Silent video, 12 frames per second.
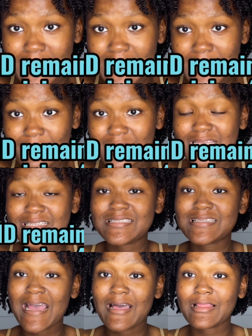keep this
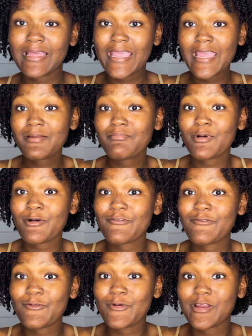style in, but
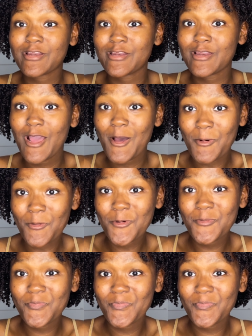for now